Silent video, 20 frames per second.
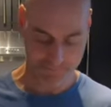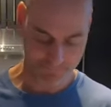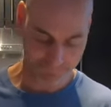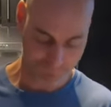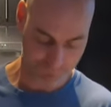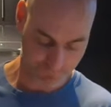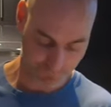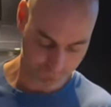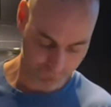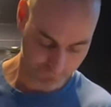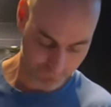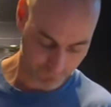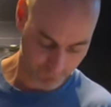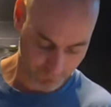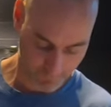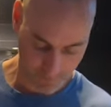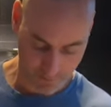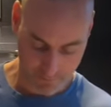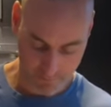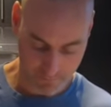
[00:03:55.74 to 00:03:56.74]

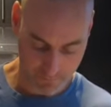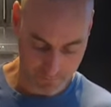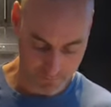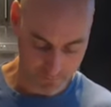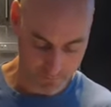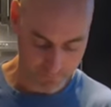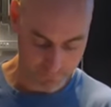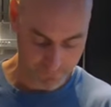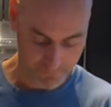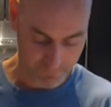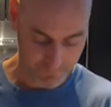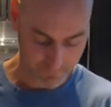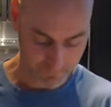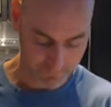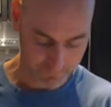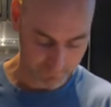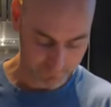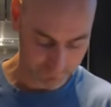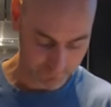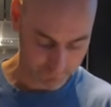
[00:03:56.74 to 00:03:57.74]

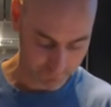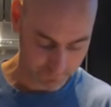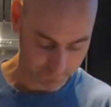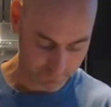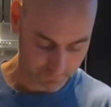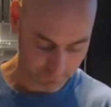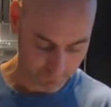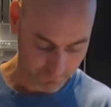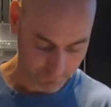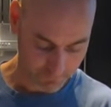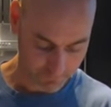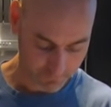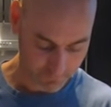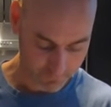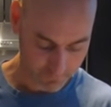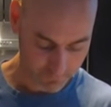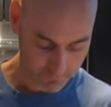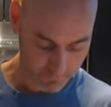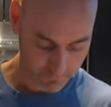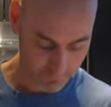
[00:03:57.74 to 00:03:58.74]

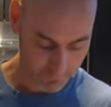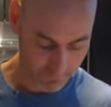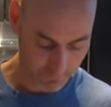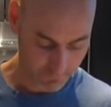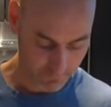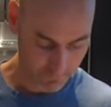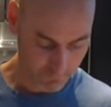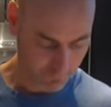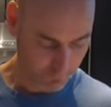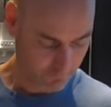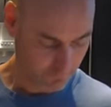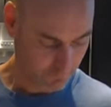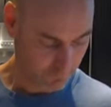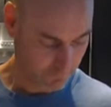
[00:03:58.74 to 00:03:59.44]
Nothing is said.